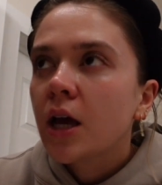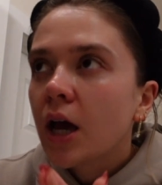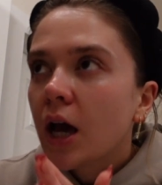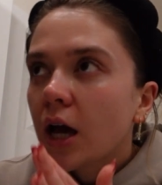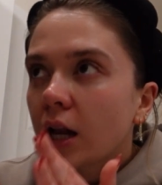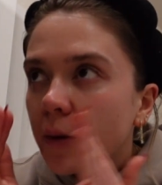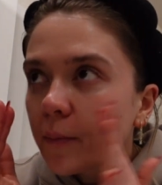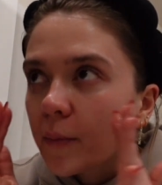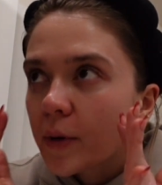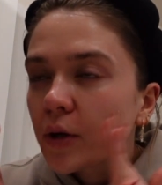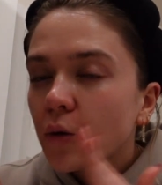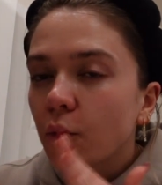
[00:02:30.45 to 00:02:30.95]

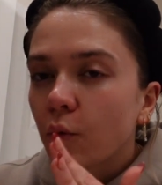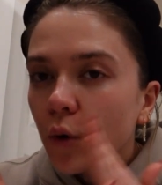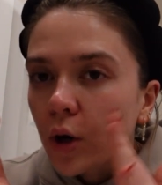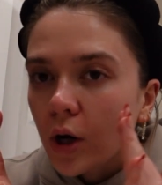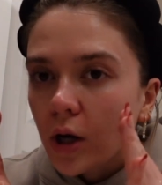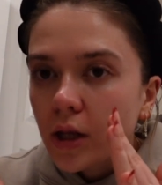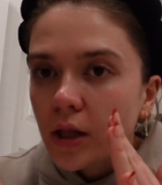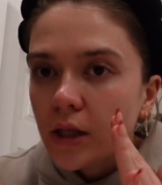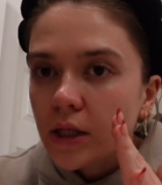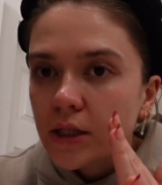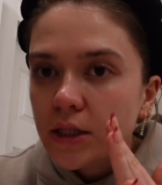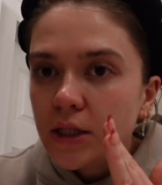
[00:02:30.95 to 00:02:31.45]
and I'm gonna
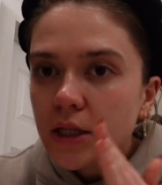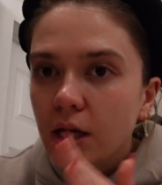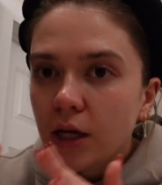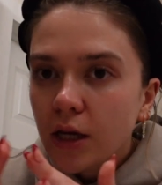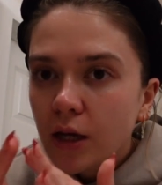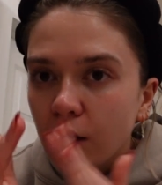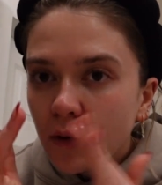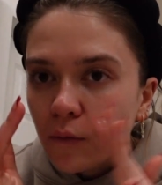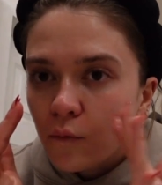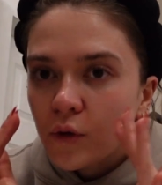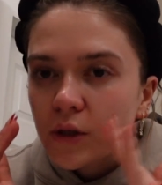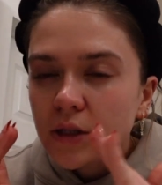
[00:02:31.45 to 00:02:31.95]
work this
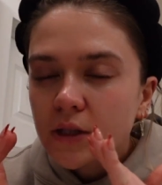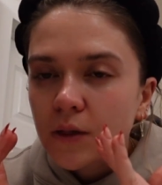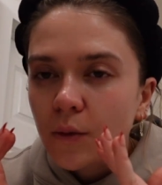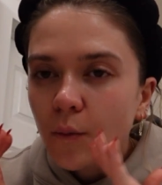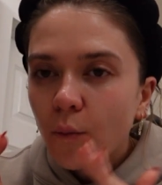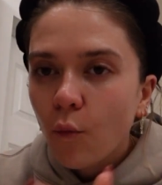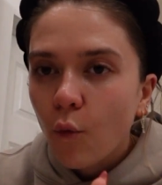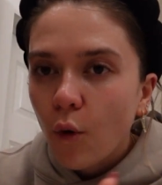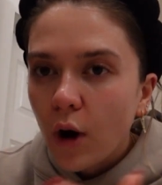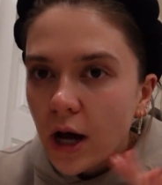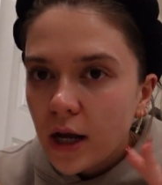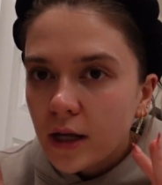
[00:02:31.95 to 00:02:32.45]
in with
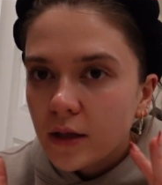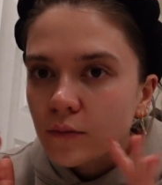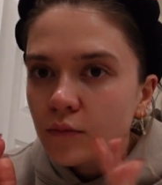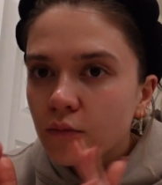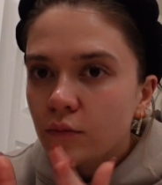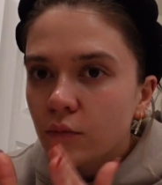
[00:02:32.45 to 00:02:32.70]
some water